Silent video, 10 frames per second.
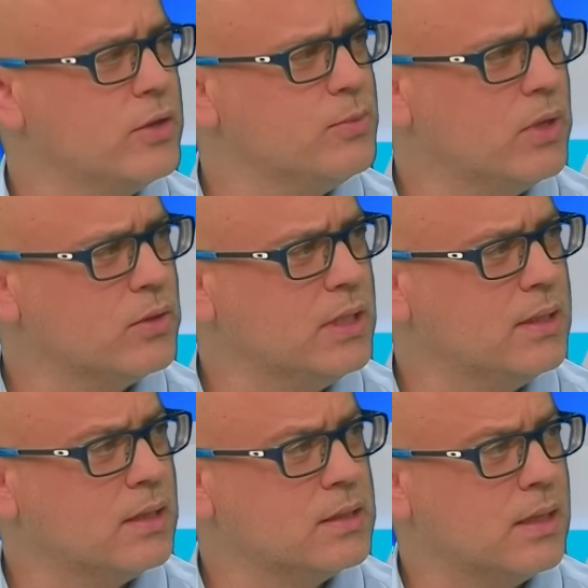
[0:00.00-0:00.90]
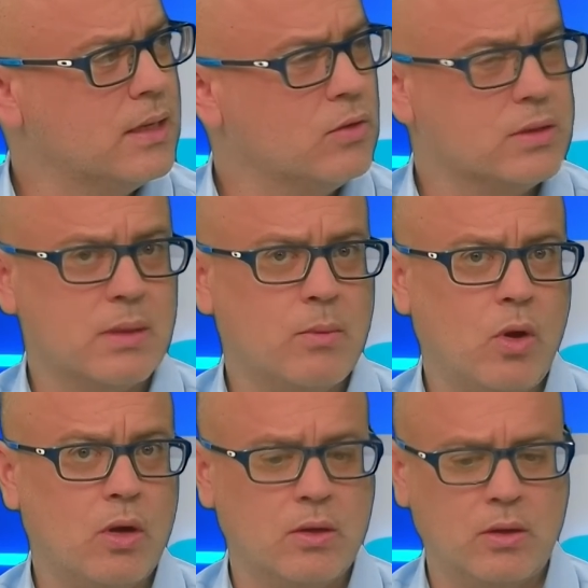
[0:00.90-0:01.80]
because he does take on some
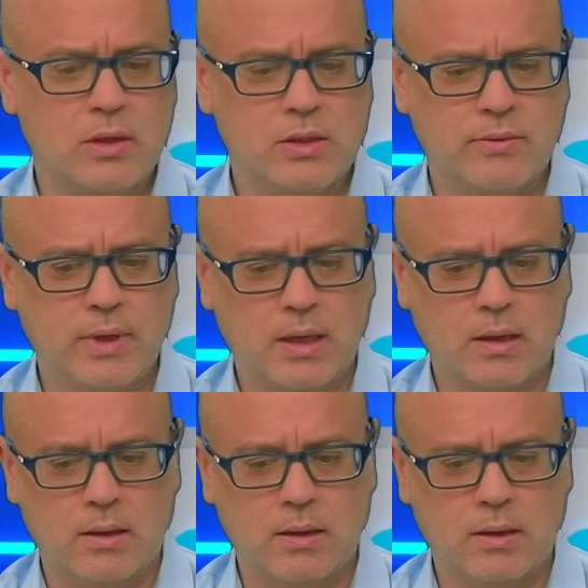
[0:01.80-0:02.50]
hard knockers over here, Clyde.